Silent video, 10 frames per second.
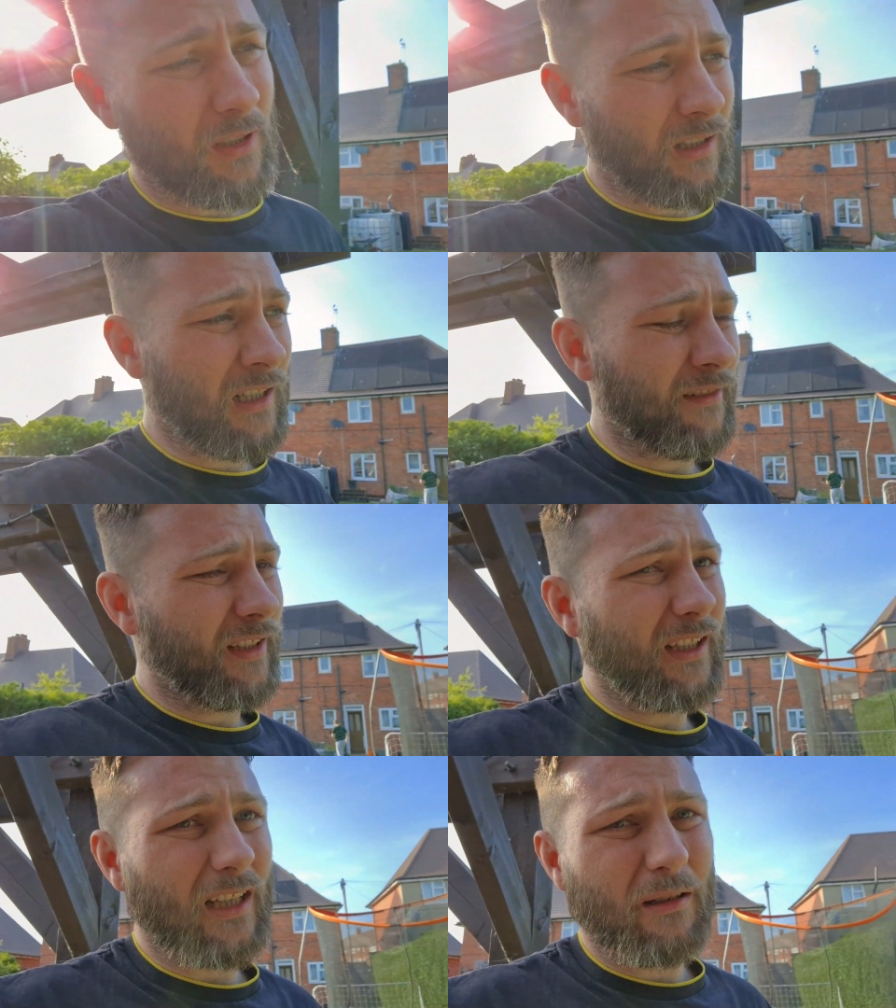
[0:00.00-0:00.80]
what I
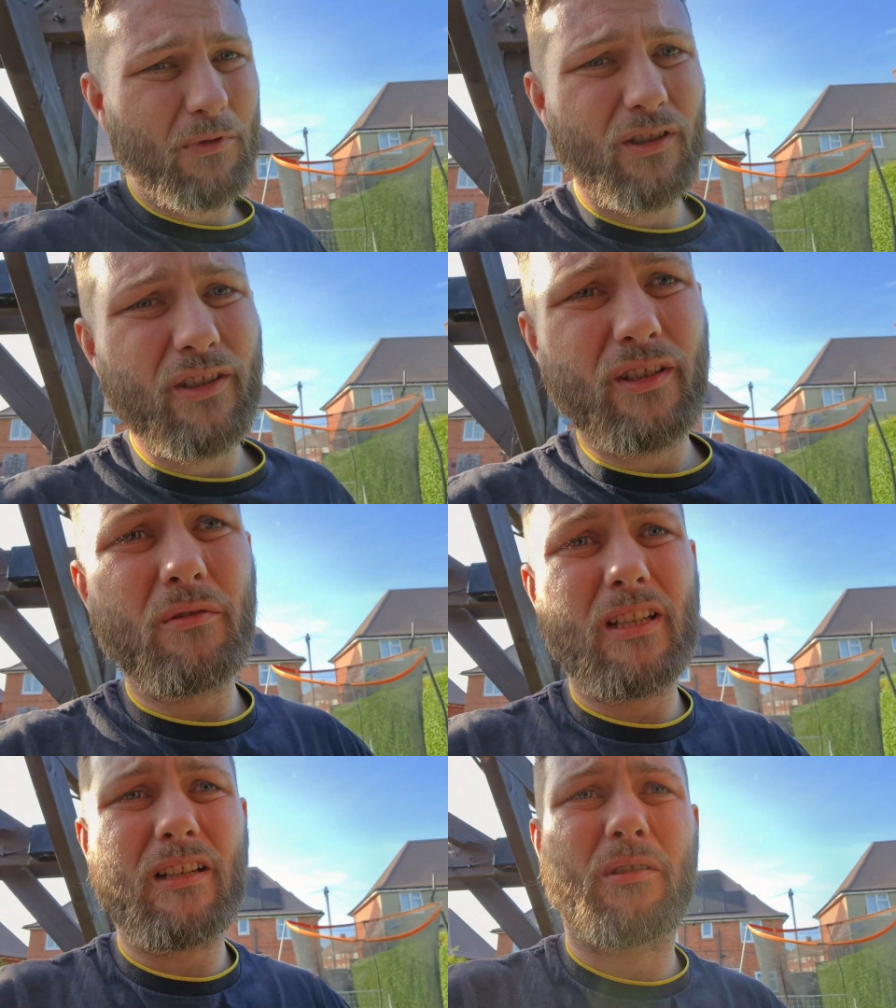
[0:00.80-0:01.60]
think I'm going to
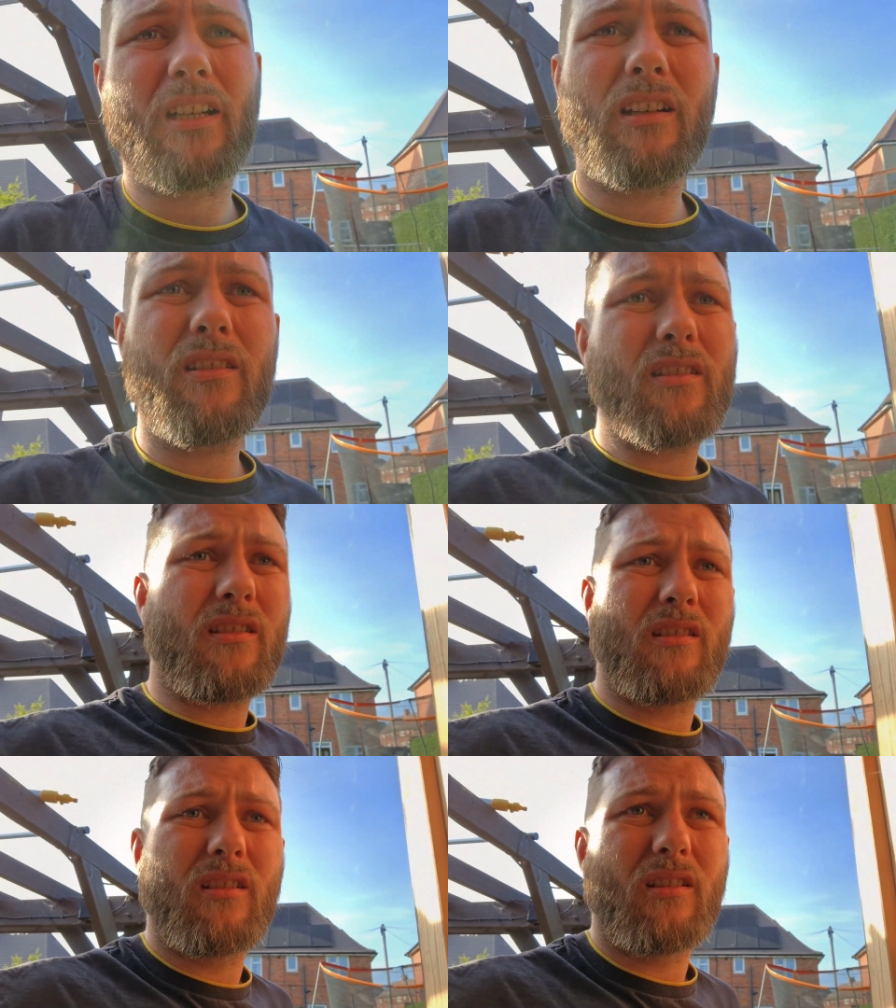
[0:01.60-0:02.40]
do now,
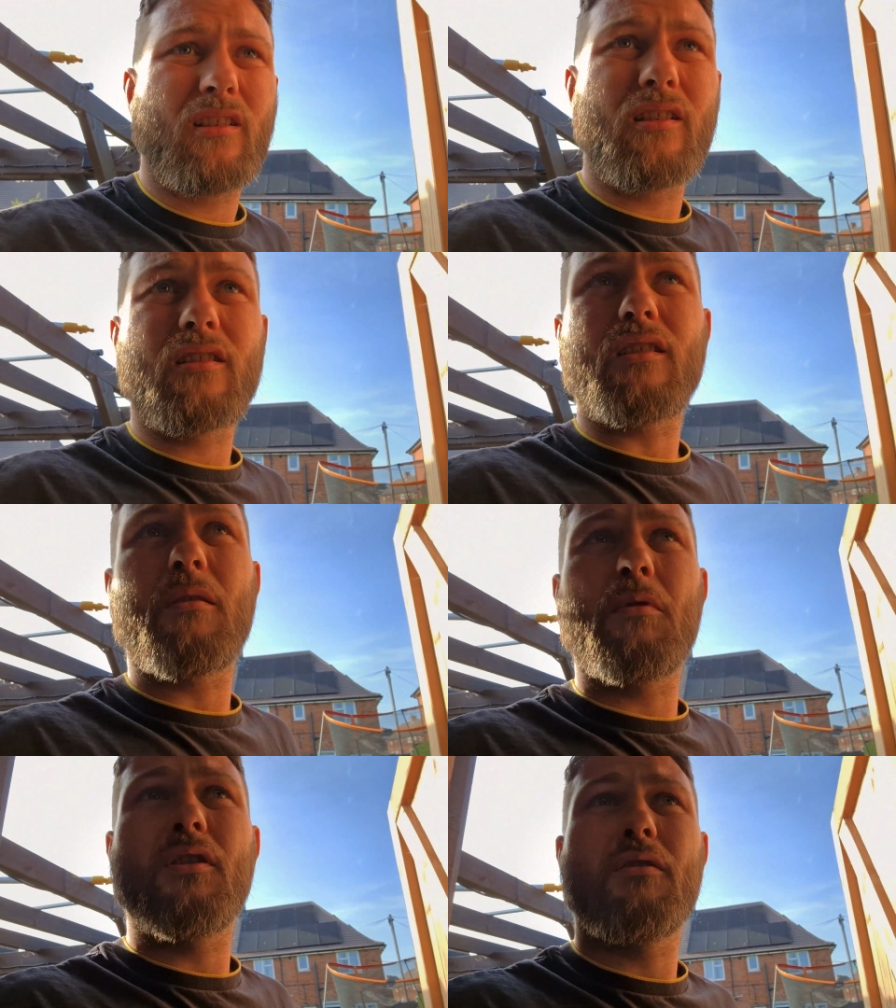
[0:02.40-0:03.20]
guys, is
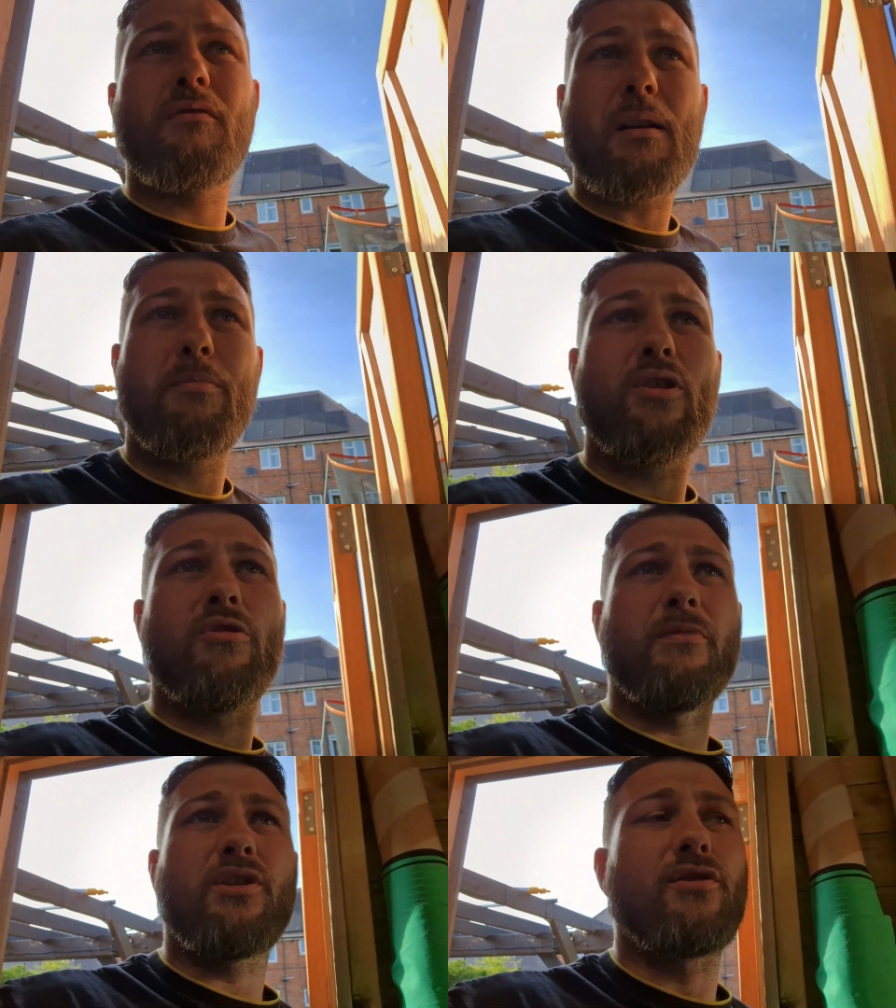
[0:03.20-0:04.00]
I'm going to wrap
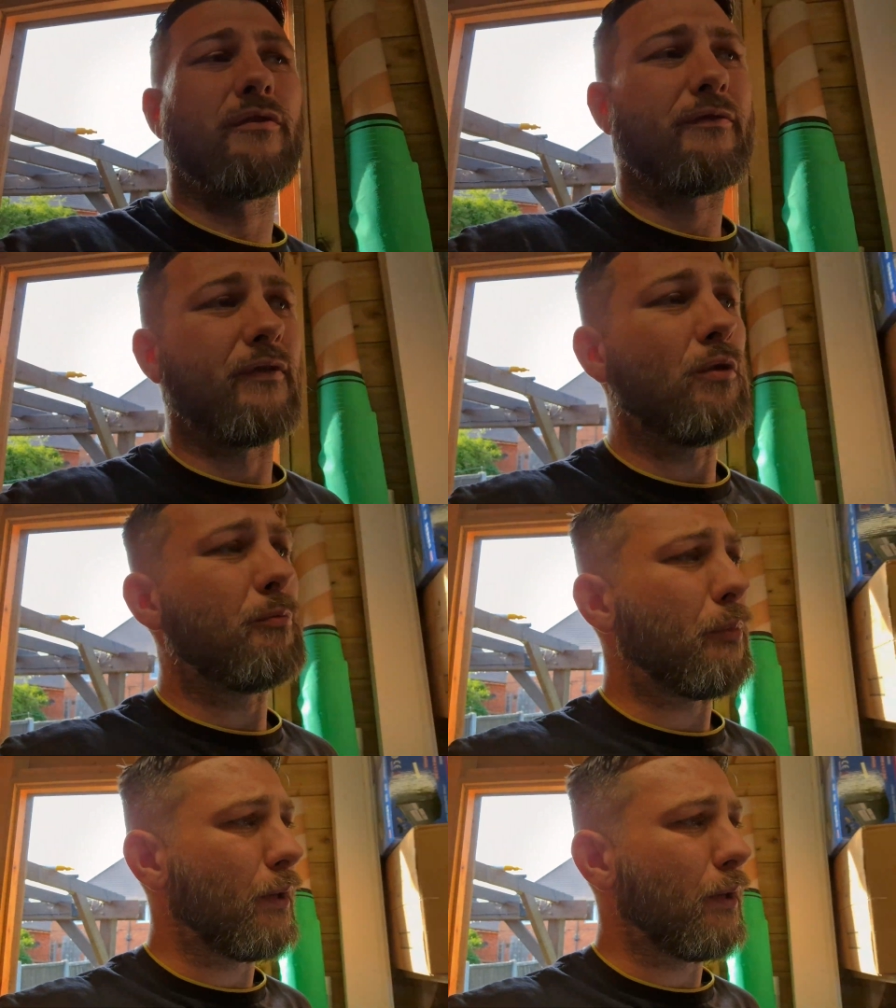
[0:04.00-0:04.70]
all my stuff up